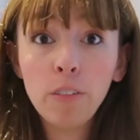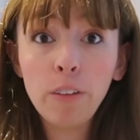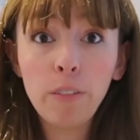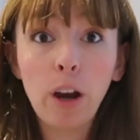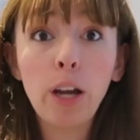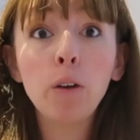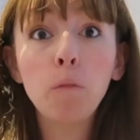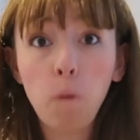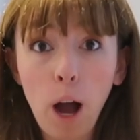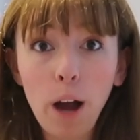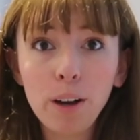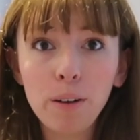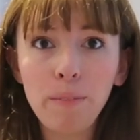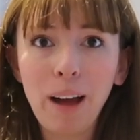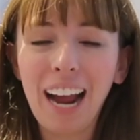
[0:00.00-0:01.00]
everyone, and
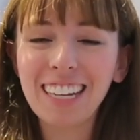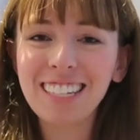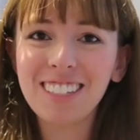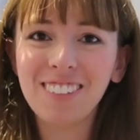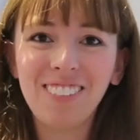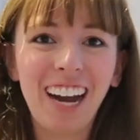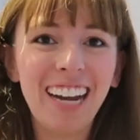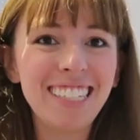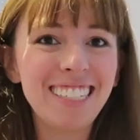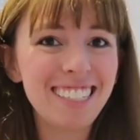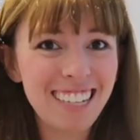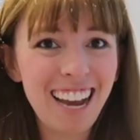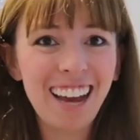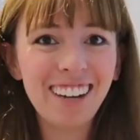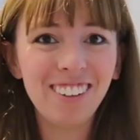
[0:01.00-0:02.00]
welcome back to my
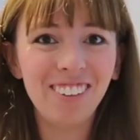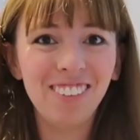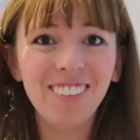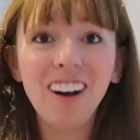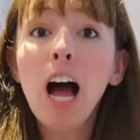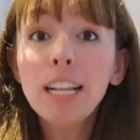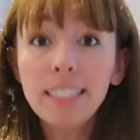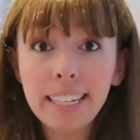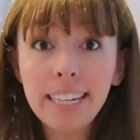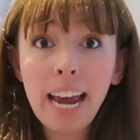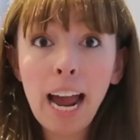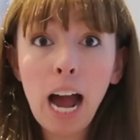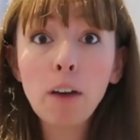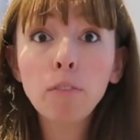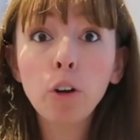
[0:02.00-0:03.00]
channel. Today
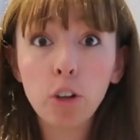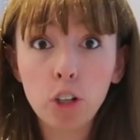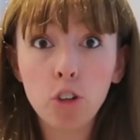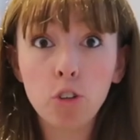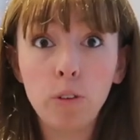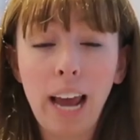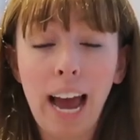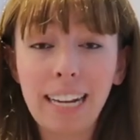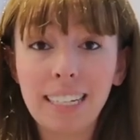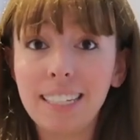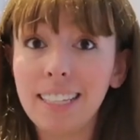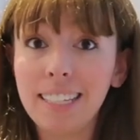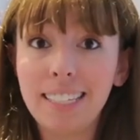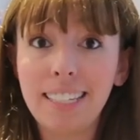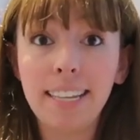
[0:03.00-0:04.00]
I'm going to react to
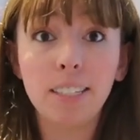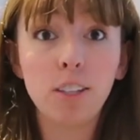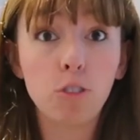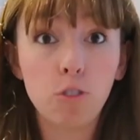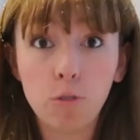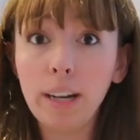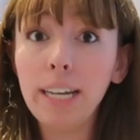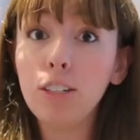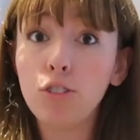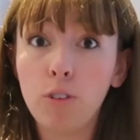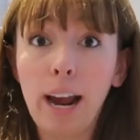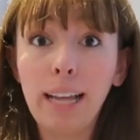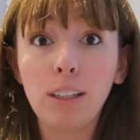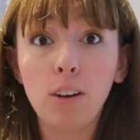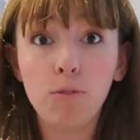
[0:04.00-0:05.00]
the season 3
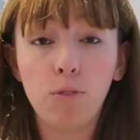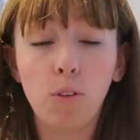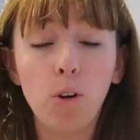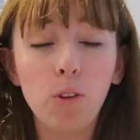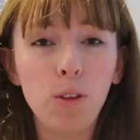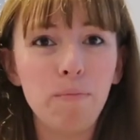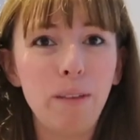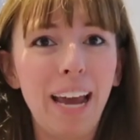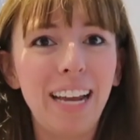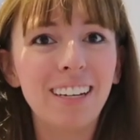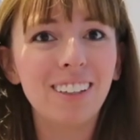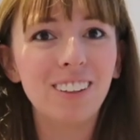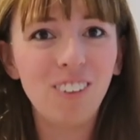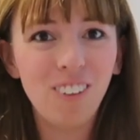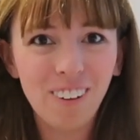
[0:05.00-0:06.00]
trailer for The
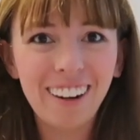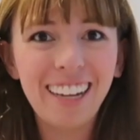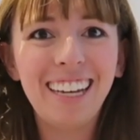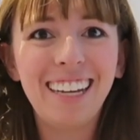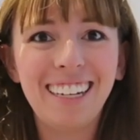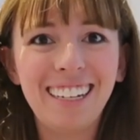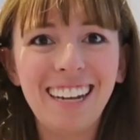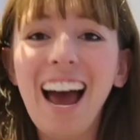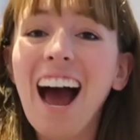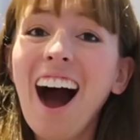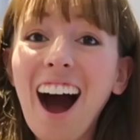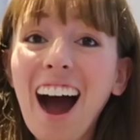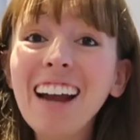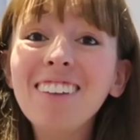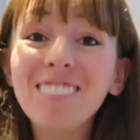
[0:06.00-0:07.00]
Mandalorian.
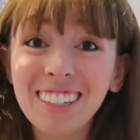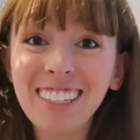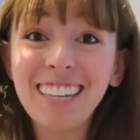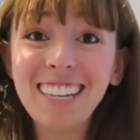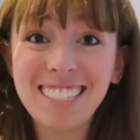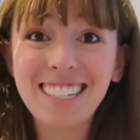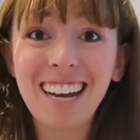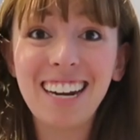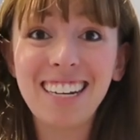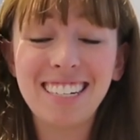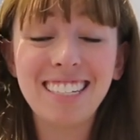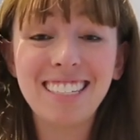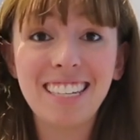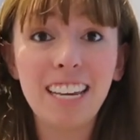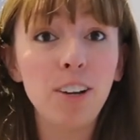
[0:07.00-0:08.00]
I'm really excited
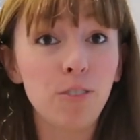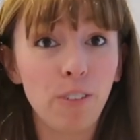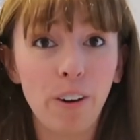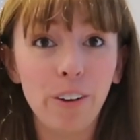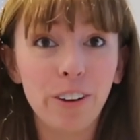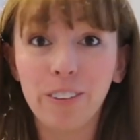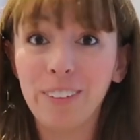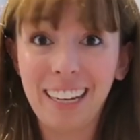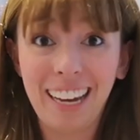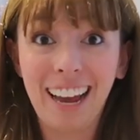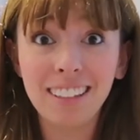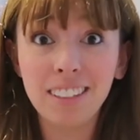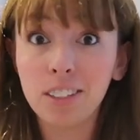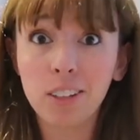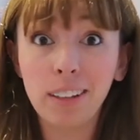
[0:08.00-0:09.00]
to see Grogu
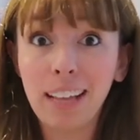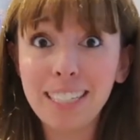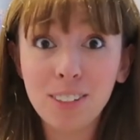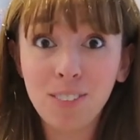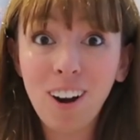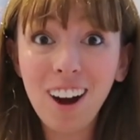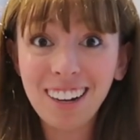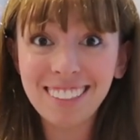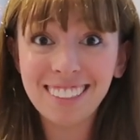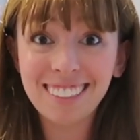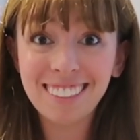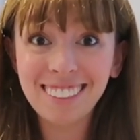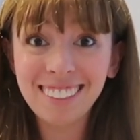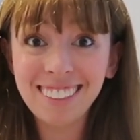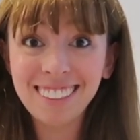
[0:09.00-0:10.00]
again, so let's
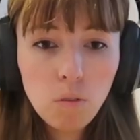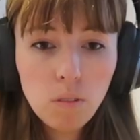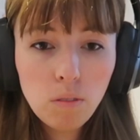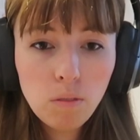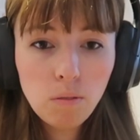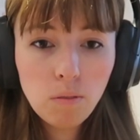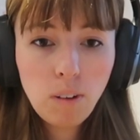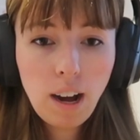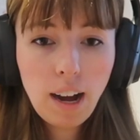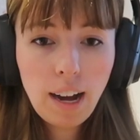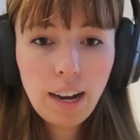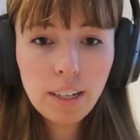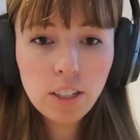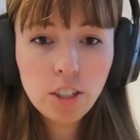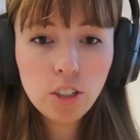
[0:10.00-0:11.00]
watch. 1,
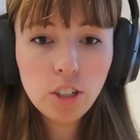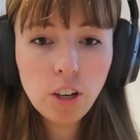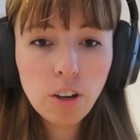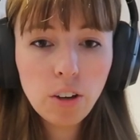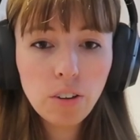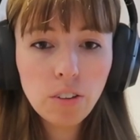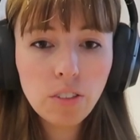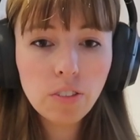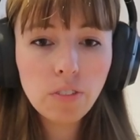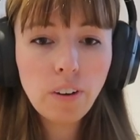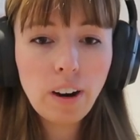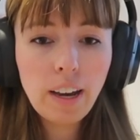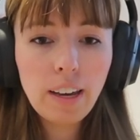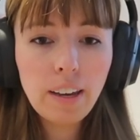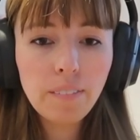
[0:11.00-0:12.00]
2,
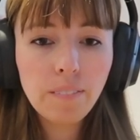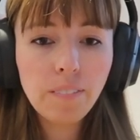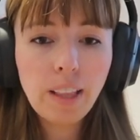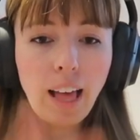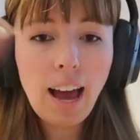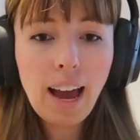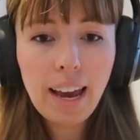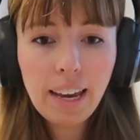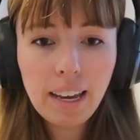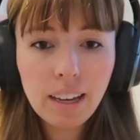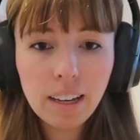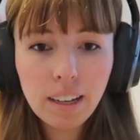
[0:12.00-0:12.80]
3, play!